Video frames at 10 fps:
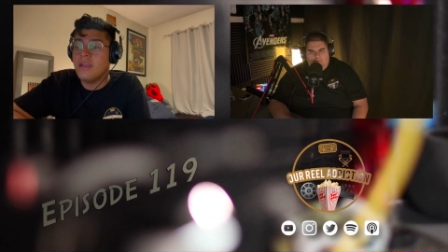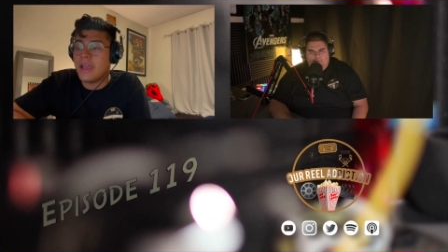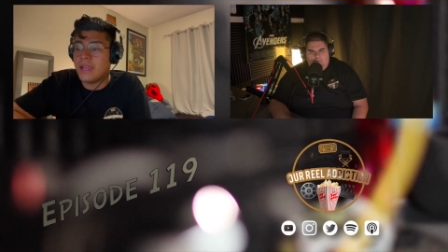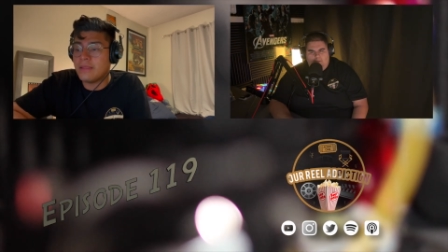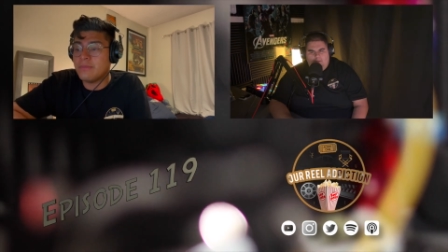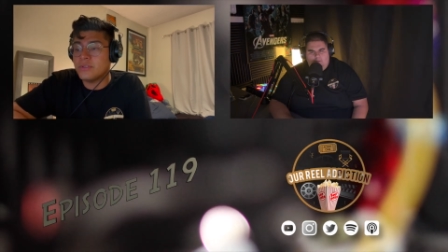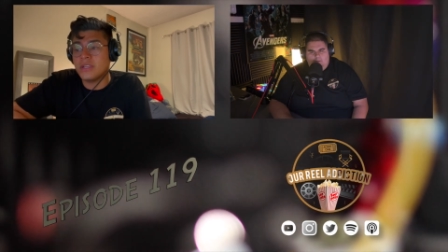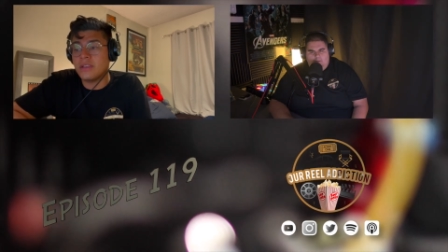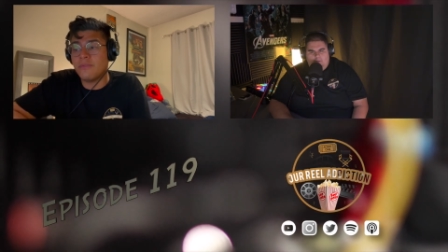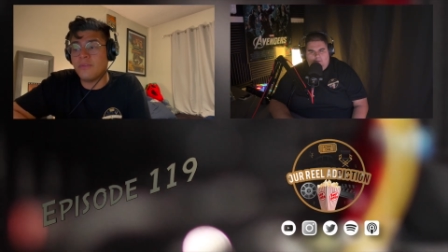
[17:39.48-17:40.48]
Andy
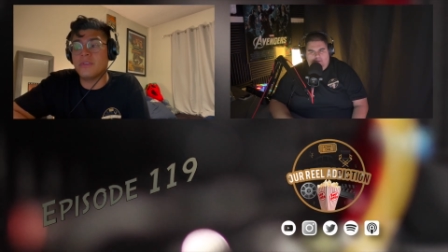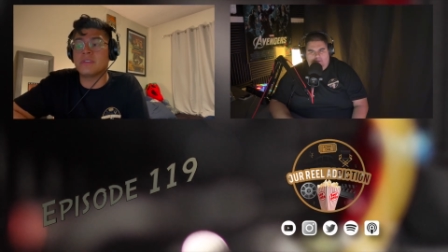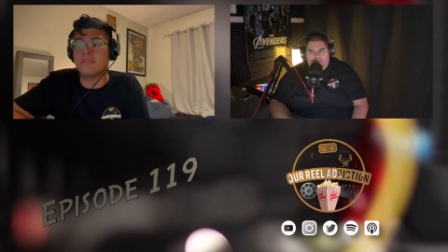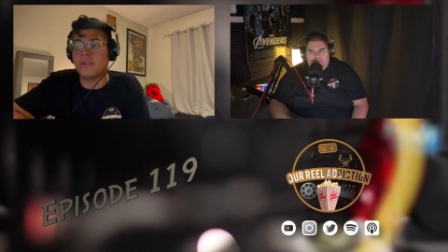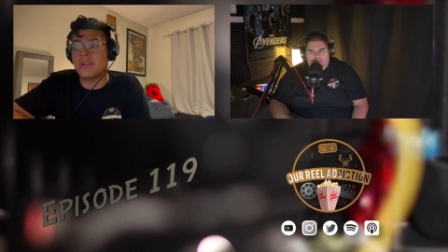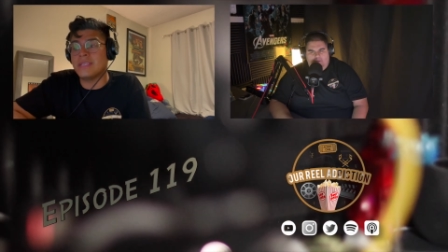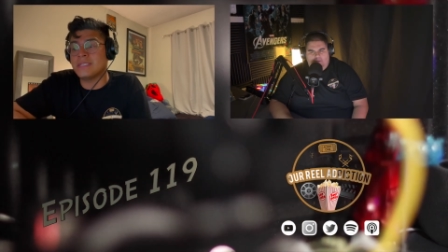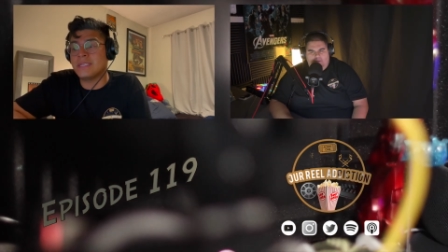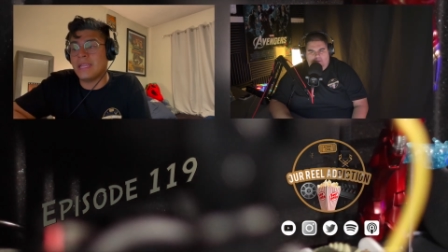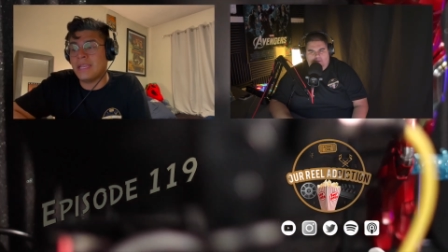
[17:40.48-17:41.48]
Machete feels that there
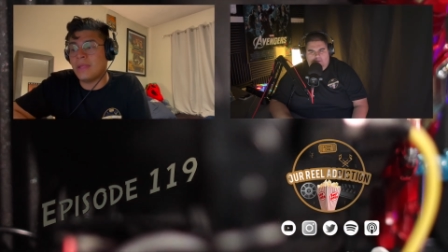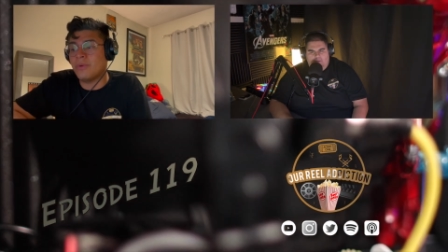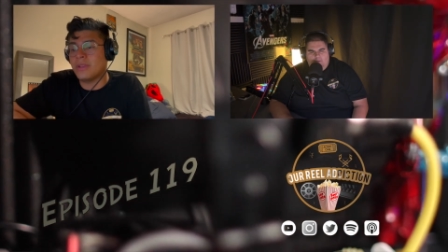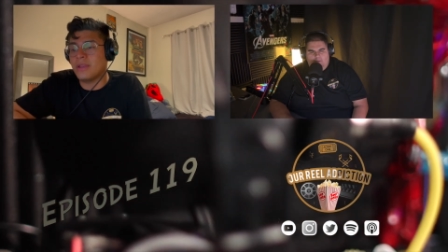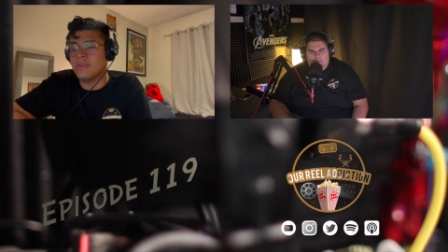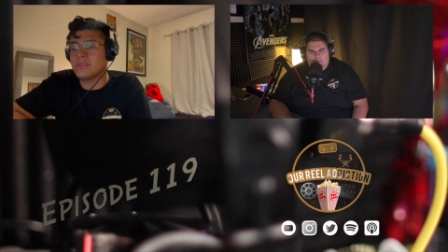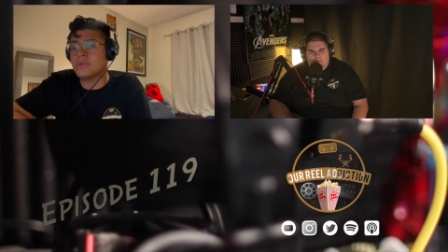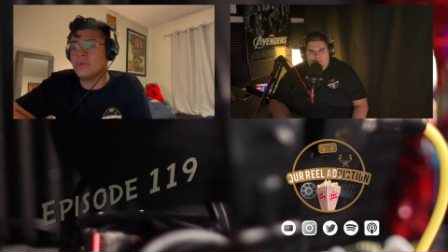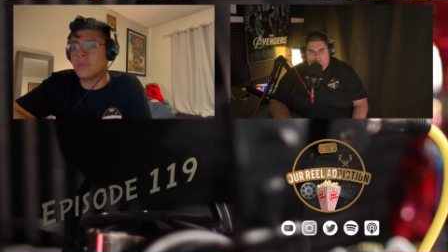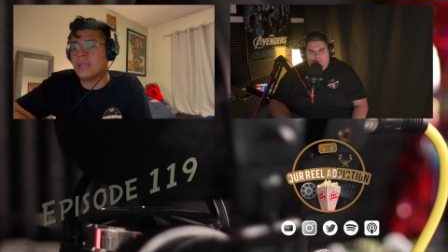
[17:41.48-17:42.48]
isn't anyone else
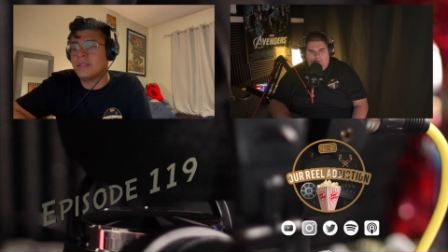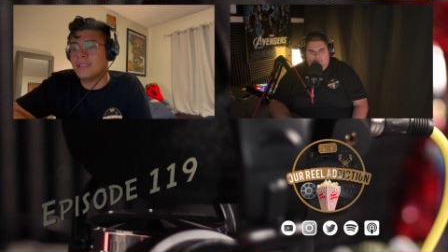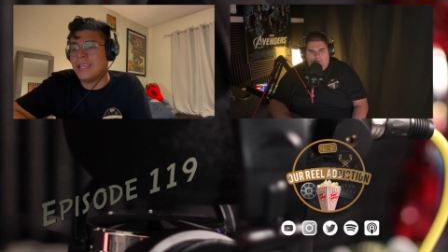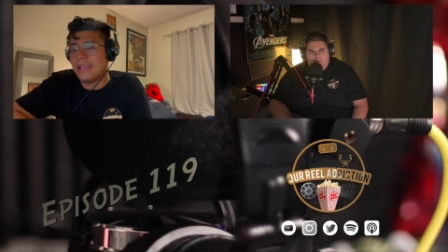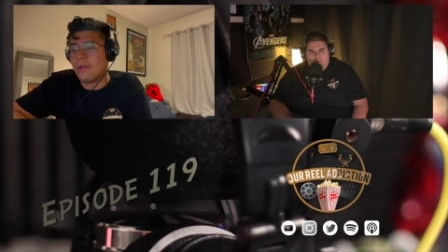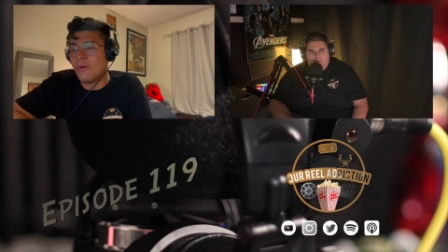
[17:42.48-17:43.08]
who can take